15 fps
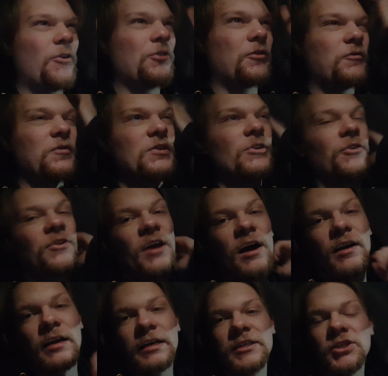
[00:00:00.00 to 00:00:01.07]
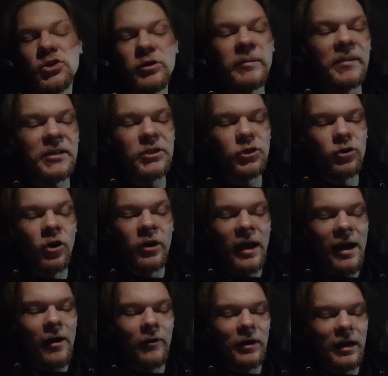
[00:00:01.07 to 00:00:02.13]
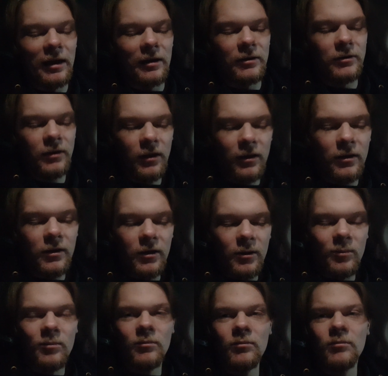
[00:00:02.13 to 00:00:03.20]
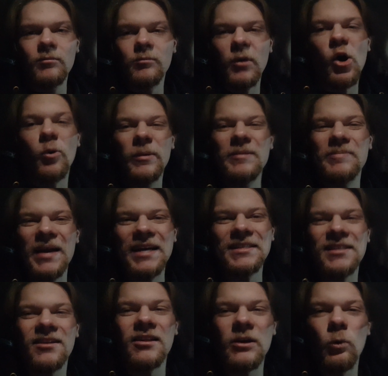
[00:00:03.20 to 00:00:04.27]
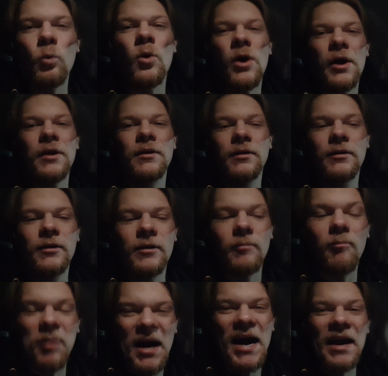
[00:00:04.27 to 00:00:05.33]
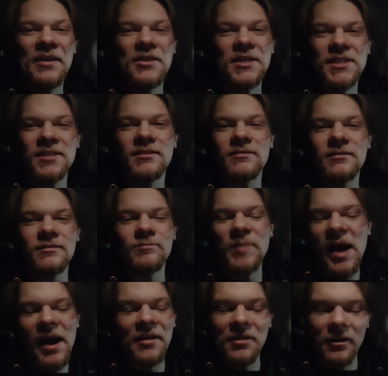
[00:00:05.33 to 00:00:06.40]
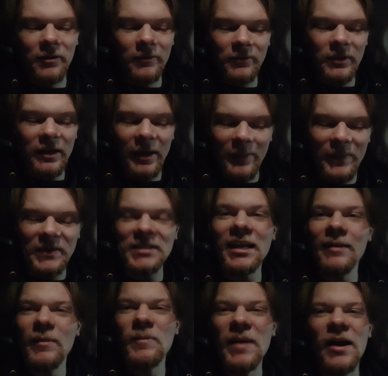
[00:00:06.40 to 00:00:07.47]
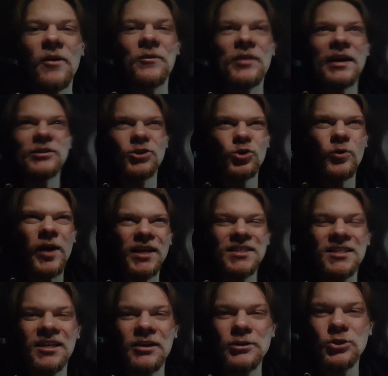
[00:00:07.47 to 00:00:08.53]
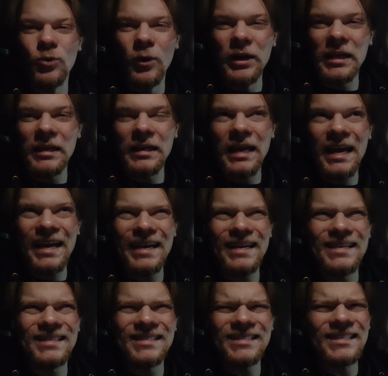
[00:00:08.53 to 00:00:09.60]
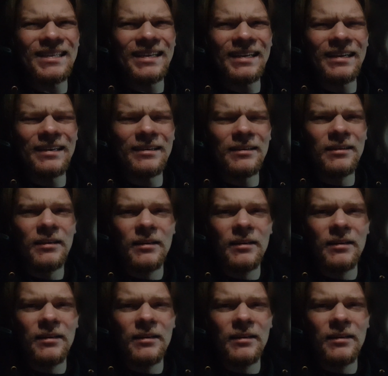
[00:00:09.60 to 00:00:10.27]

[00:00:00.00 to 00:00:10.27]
the field got extremely strung out and Bowman basically won by the same amount that Truex did in 2018.